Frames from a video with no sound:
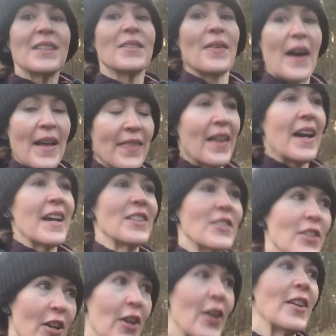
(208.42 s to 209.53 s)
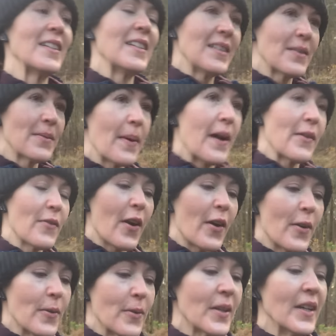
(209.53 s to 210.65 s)
the van that had turned into my
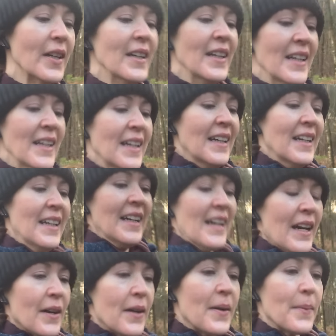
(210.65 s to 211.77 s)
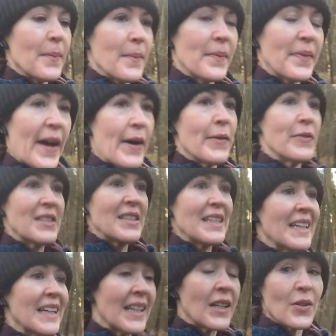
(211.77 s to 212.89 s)
road, um, that obviously
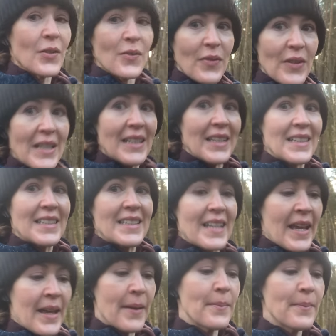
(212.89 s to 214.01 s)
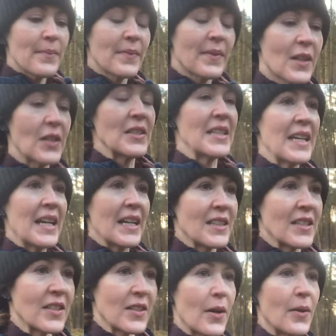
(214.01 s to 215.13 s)
inconvenienced him because he had
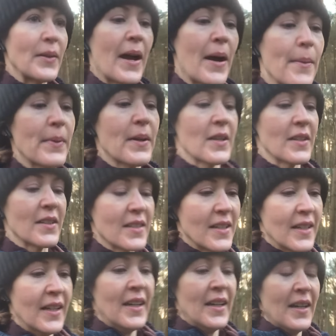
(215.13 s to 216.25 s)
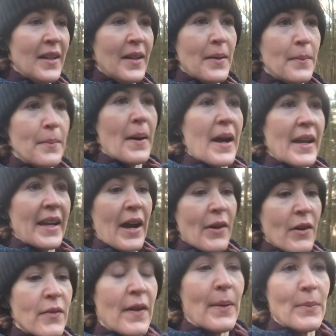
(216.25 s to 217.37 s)
to slow down because my
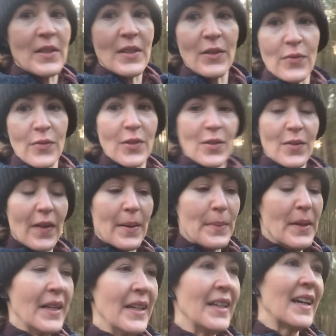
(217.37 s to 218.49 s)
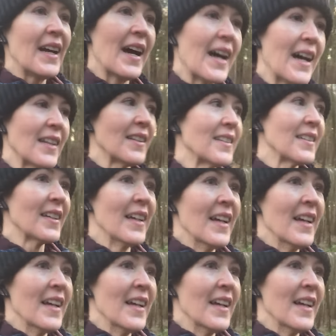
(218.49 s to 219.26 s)
caravan was in front of him. And